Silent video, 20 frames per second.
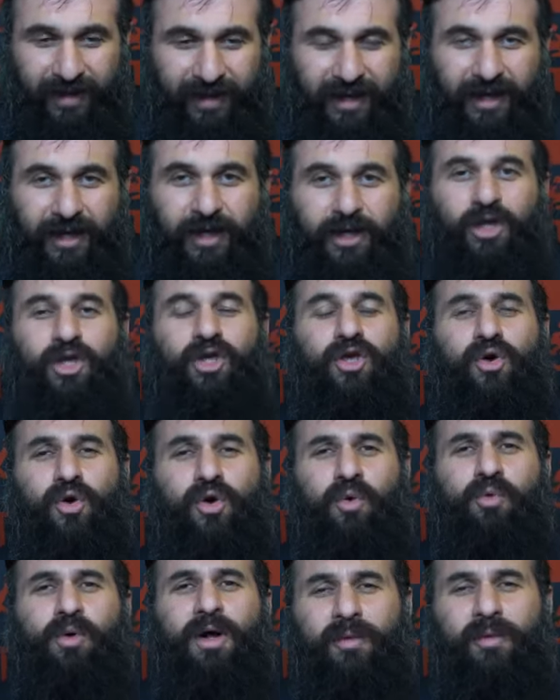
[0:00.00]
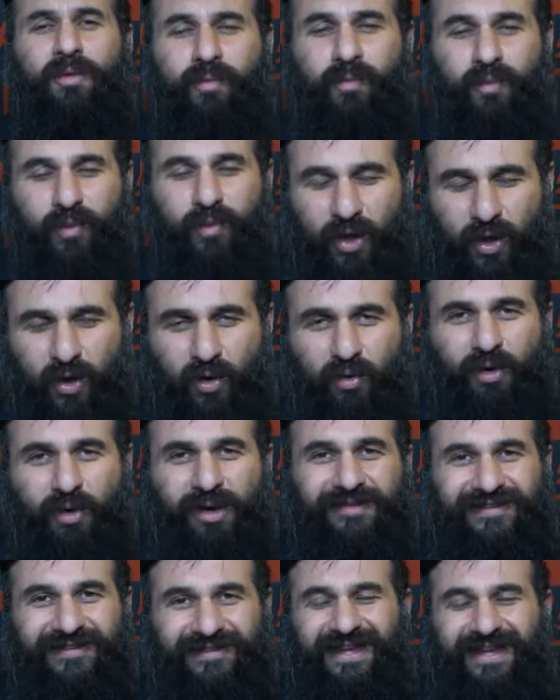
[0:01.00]
You will, you
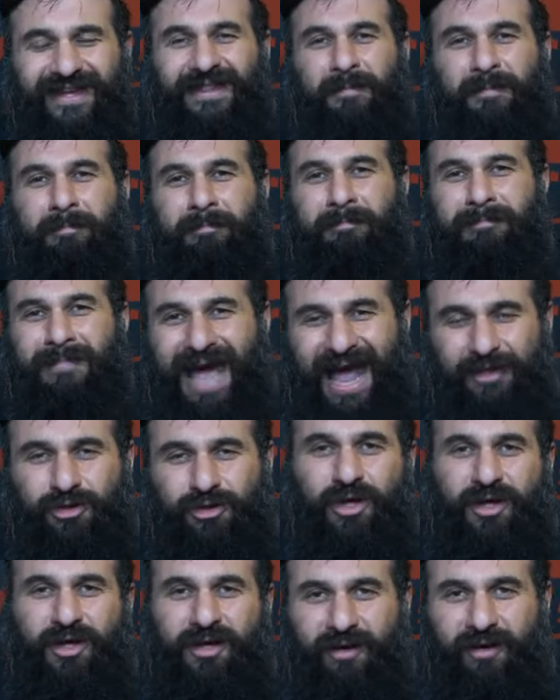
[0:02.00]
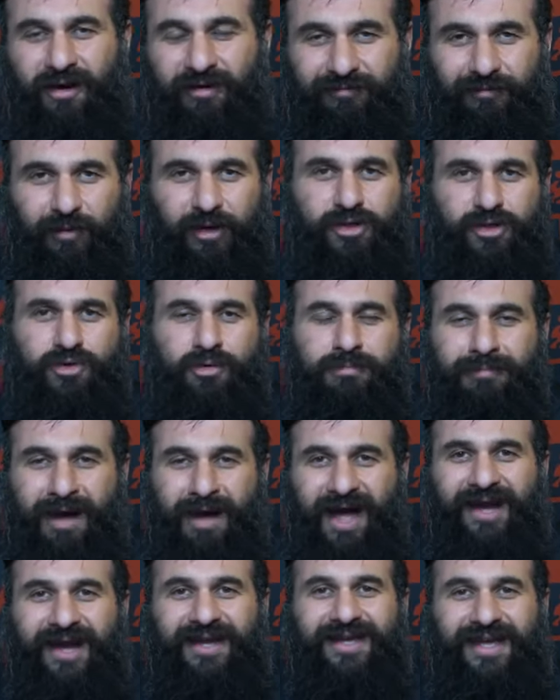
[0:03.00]
will see the magic of what your
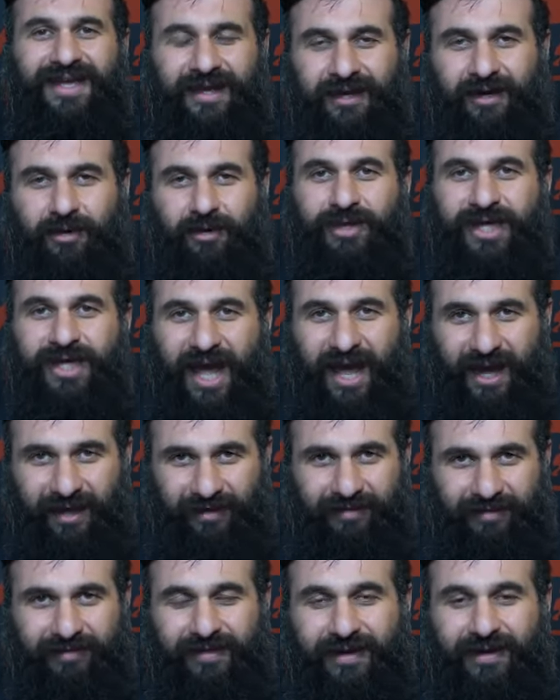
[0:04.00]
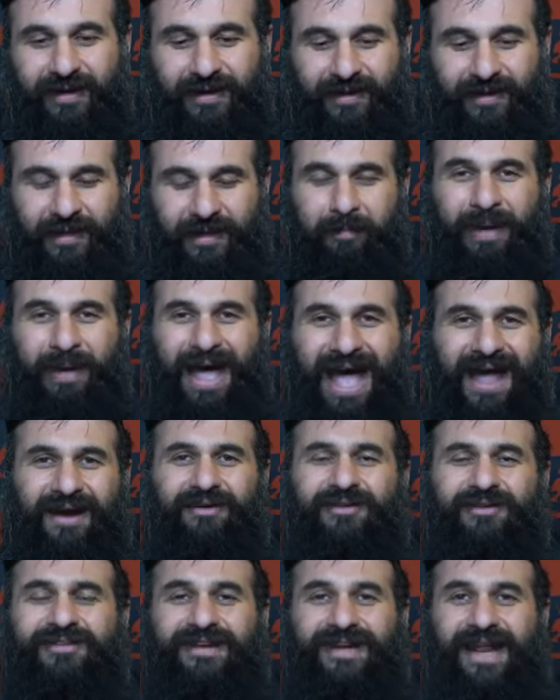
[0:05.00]
mind can create, the
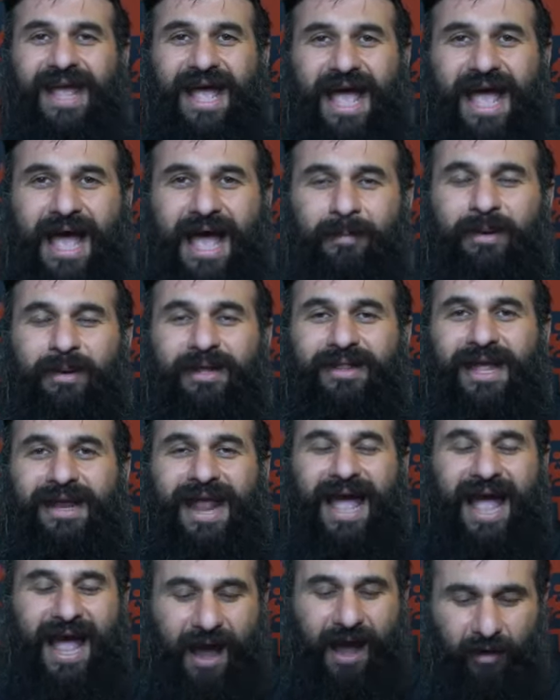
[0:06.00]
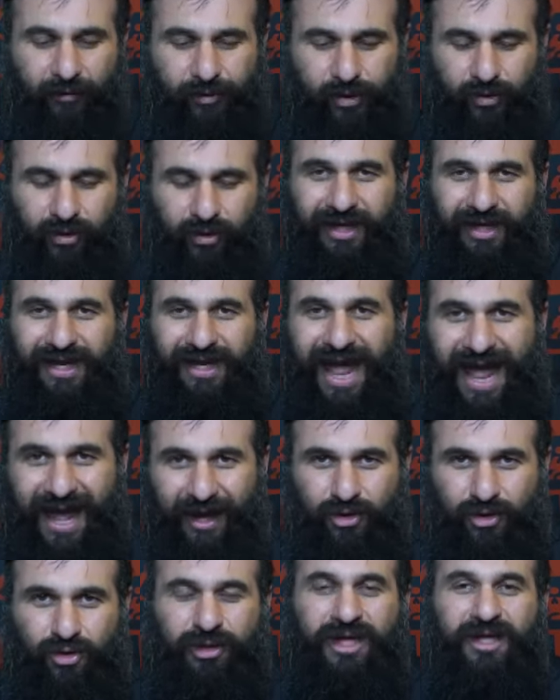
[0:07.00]
patterns and the habit and how you can
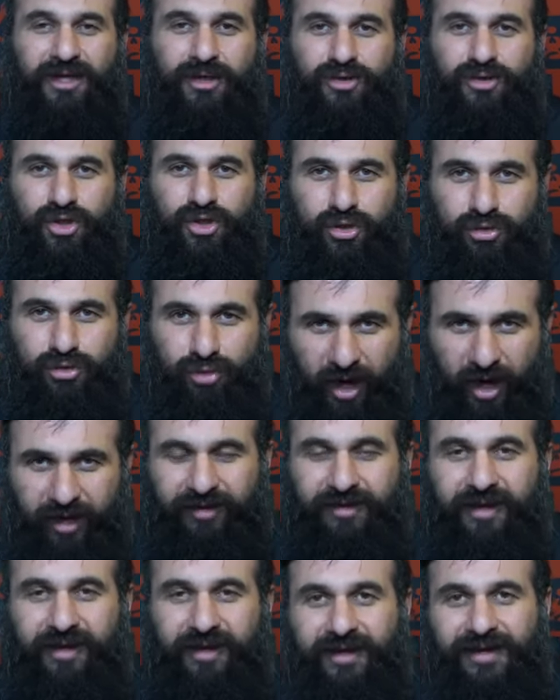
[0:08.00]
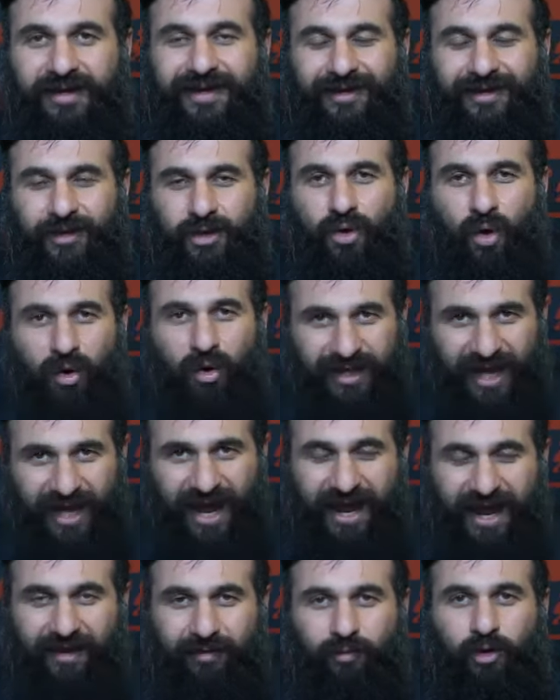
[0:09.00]
actually construct your
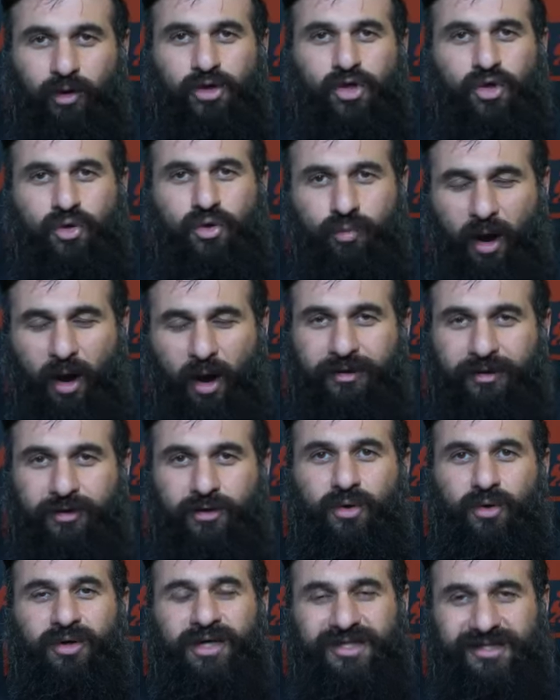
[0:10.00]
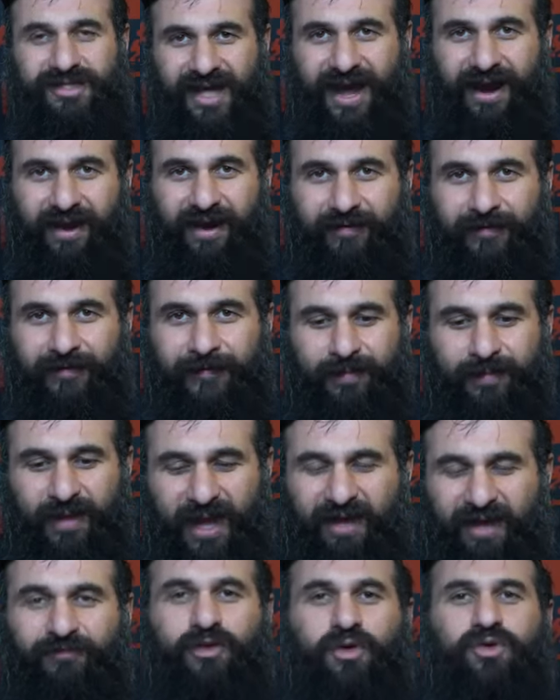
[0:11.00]
day, what you want, your desire.
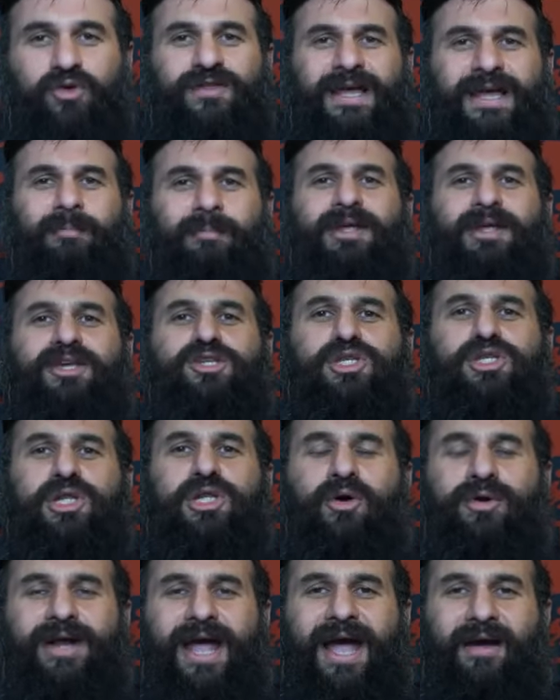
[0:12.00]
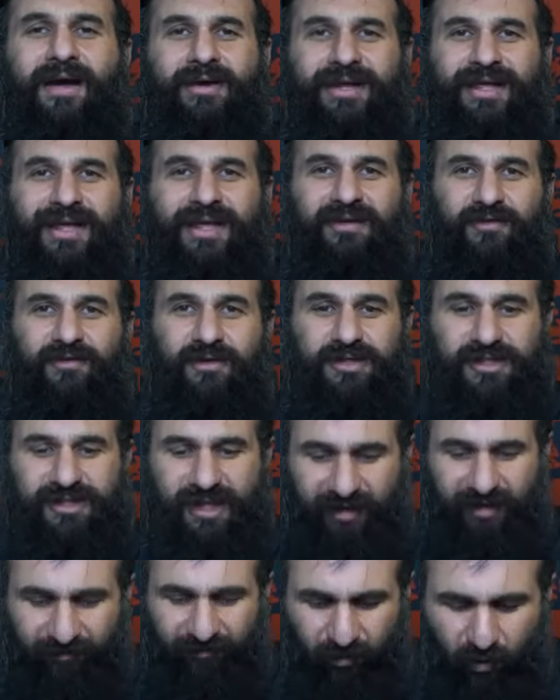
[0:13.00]
If you simply slow down and give
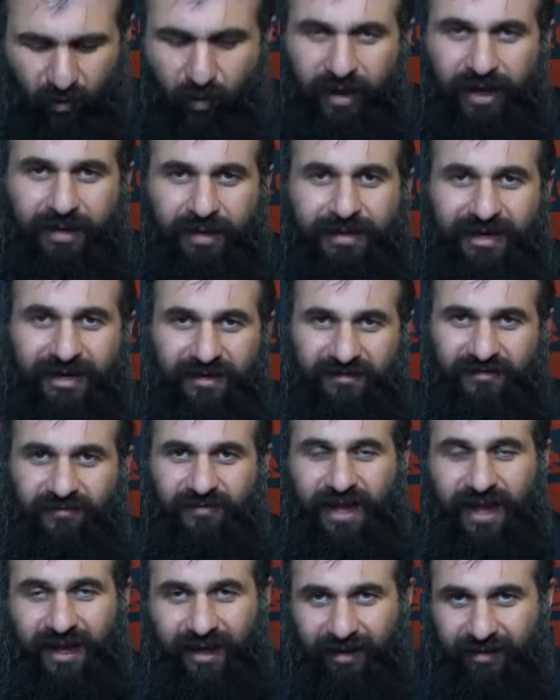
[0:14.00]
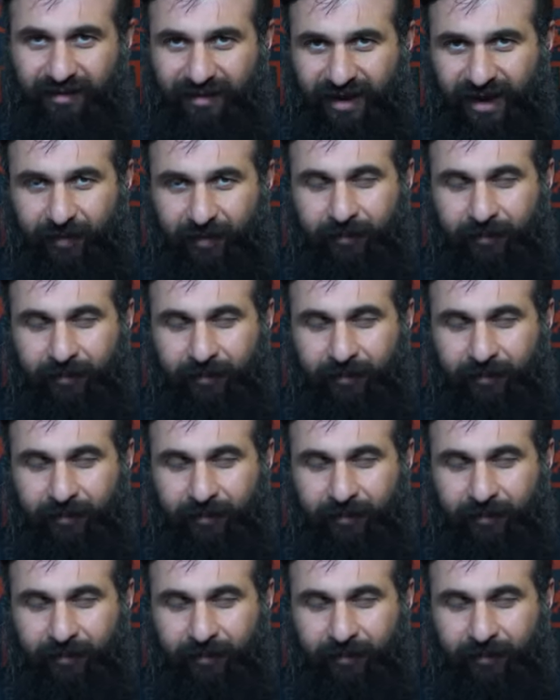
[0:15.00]
yourself twenty minutes of thinking time.